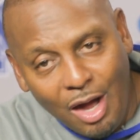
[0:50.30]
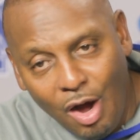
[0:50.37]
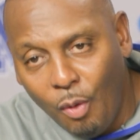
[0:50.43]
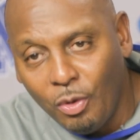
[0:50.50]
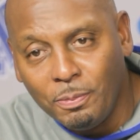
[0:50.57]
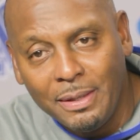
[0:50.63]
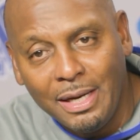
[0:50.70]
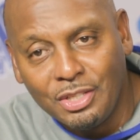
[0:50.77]

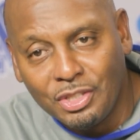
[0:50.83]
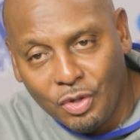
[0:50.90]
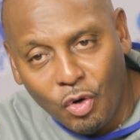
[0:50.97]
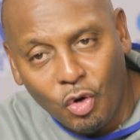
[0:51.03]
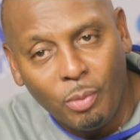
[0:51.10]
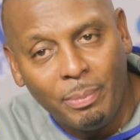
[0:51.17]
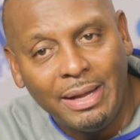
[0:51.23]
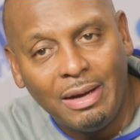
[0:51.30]
always be that
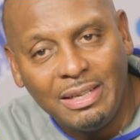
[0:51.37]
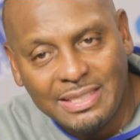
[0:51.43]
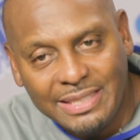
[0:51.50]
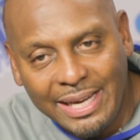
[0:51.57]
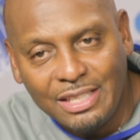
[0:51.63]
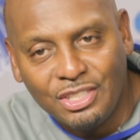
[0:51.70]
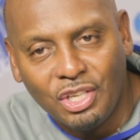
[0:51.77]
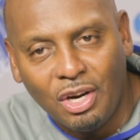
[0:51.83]
scorer, but now he's
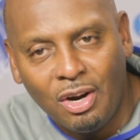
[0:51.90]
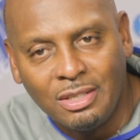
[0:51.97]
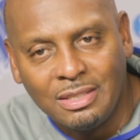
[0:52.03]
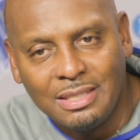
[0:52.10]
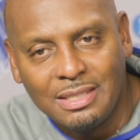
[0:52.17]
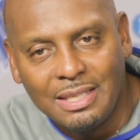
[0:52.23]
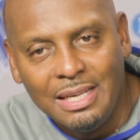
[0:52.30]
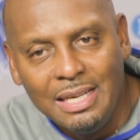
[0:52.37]
taking
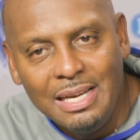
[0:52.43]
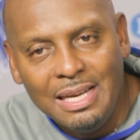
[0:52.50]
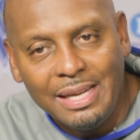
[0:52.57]
charges.